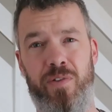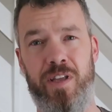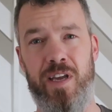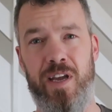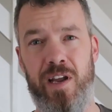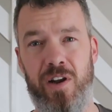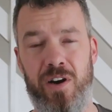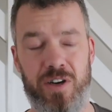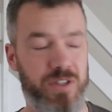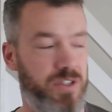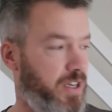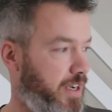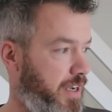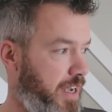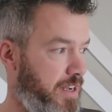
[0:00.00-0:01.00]
of the year last
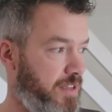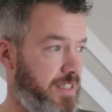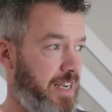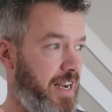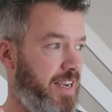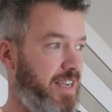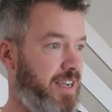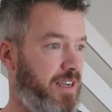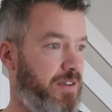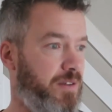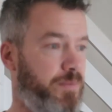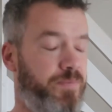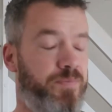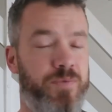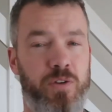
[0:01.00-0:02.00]
year
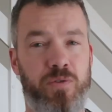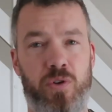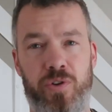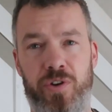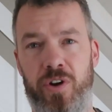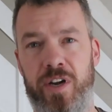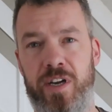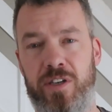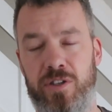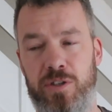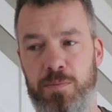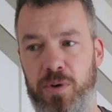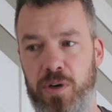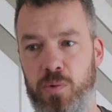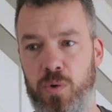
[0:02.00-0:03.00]
insulating. I've got a
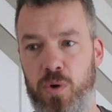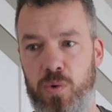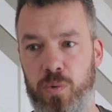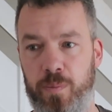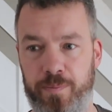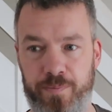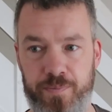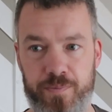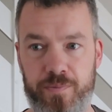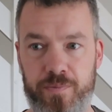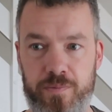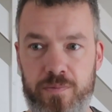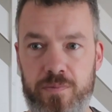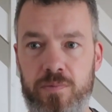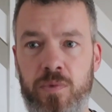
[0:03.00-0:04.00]
9-inch brick wall
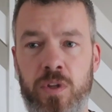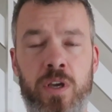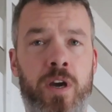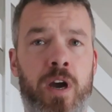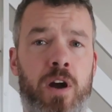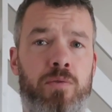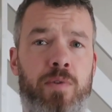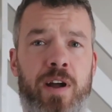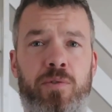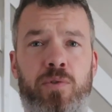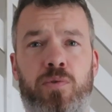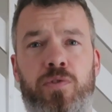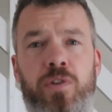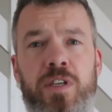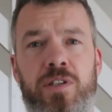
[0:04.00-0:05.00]
around
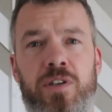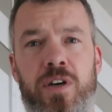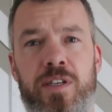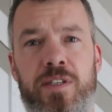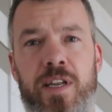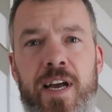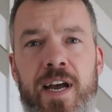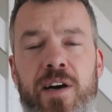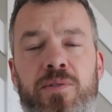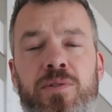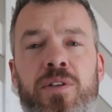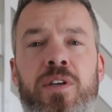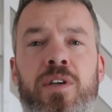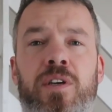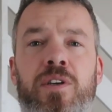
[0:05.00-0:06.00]
all three sides of the
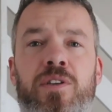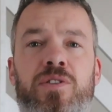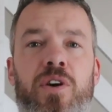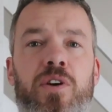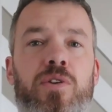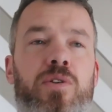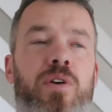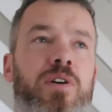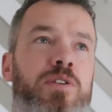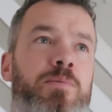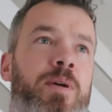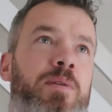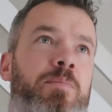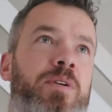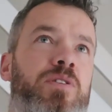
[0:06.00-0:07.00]
house, so I
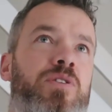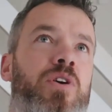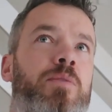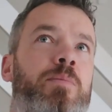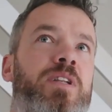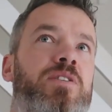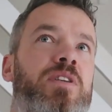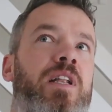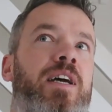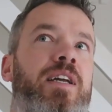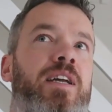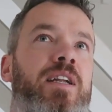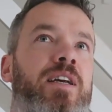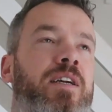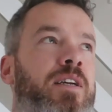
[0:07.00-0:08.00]
spent a bit of time
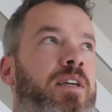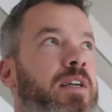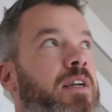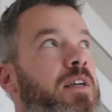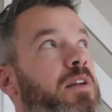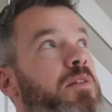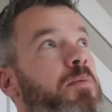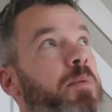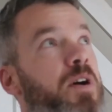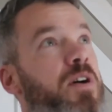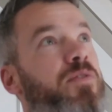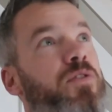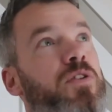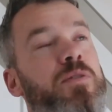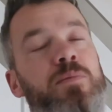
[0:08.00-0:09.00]
insulating it. The
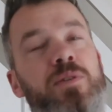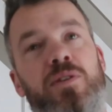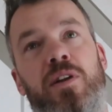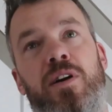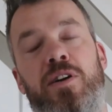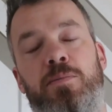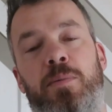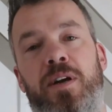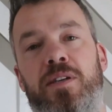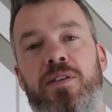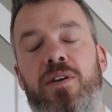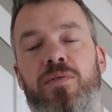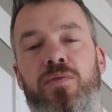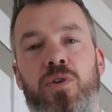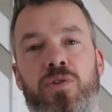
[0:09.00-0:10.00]
bathroom is the last
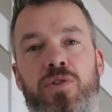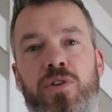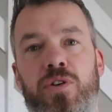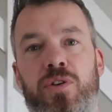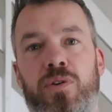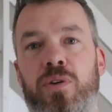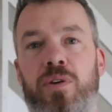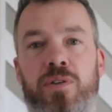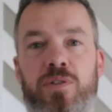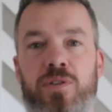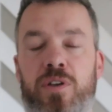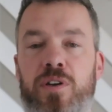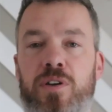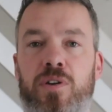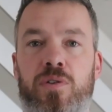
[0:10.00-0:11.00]
place that I've got to do,
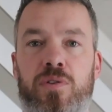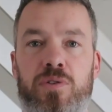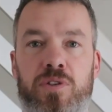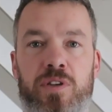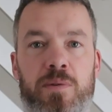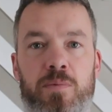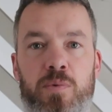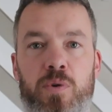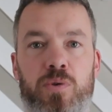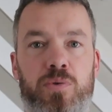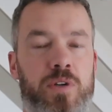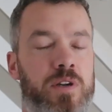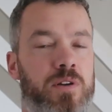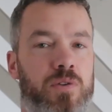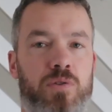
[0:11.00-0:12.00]
so I've got to skim the
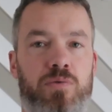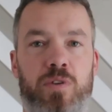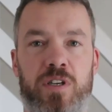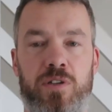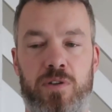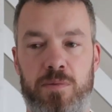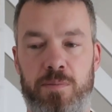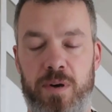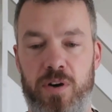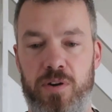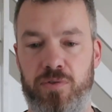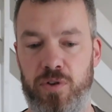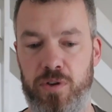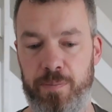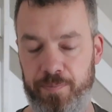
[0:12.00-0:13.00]
walls and now I've got to redo the
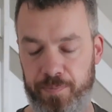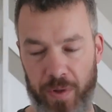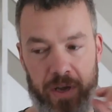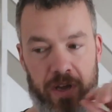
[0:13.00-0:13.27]
bathroom.